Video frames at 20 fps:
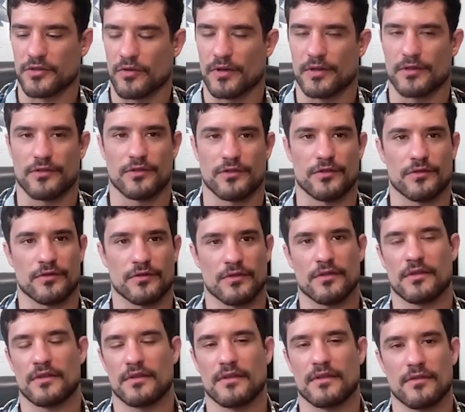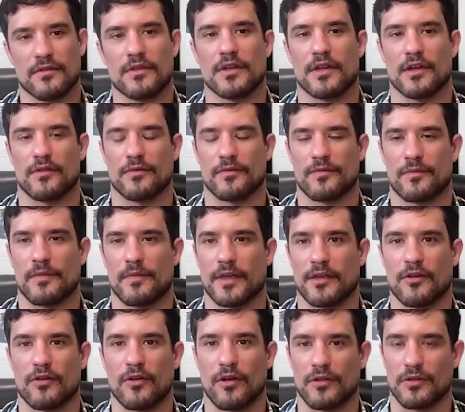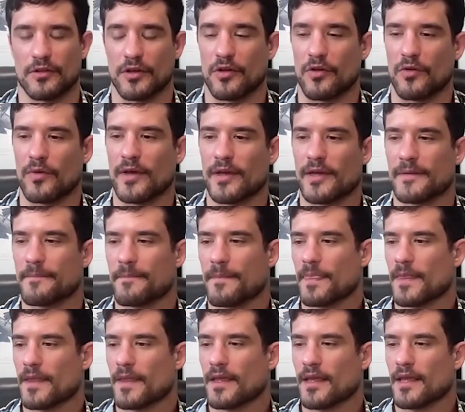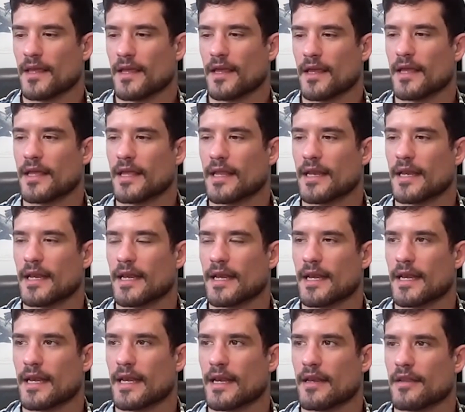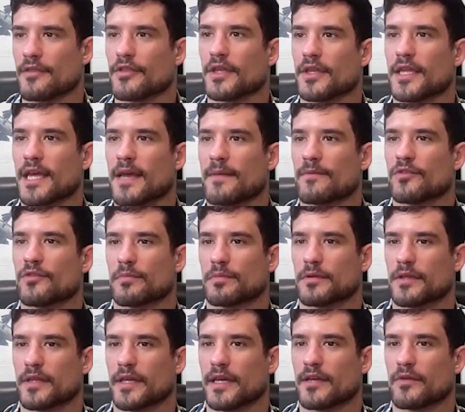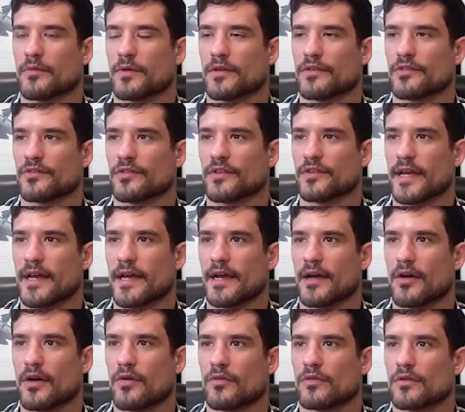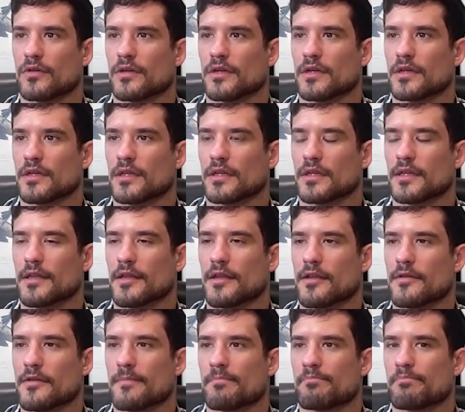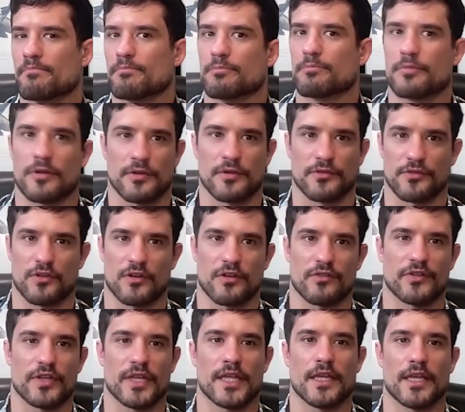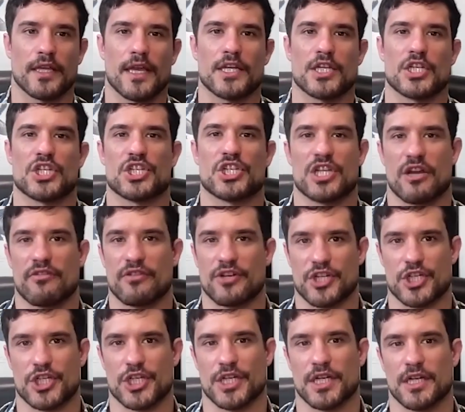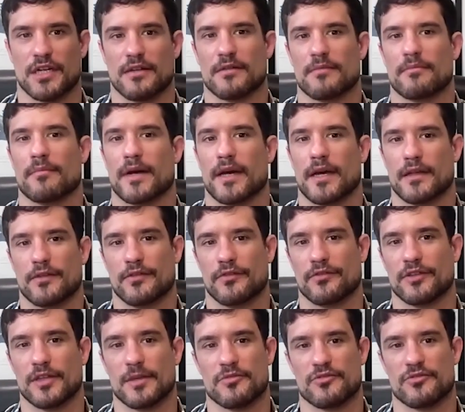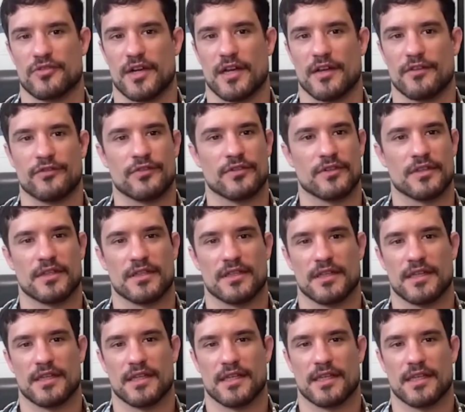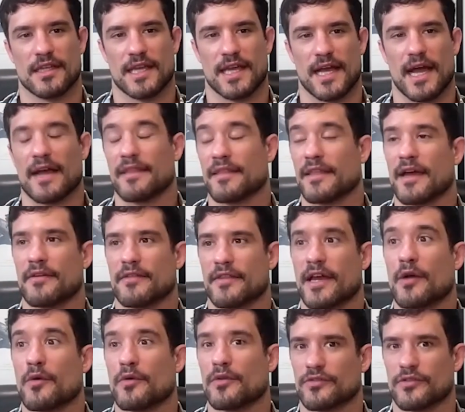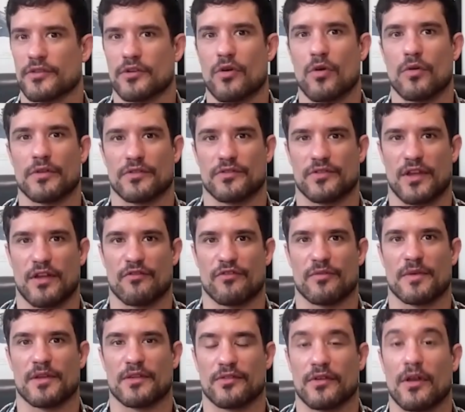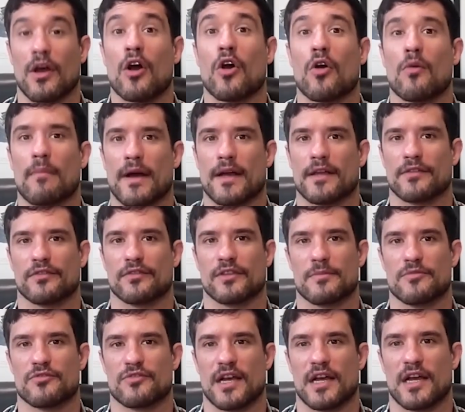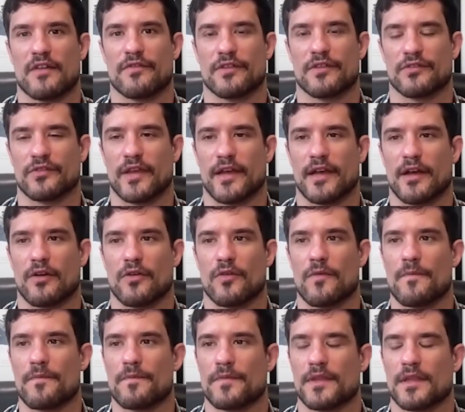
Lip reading: going to, make it all go away, the game to play was now preserving and cherishing my sleep drive. That was the golden standard for me. It's like, oh, my sleep drive is now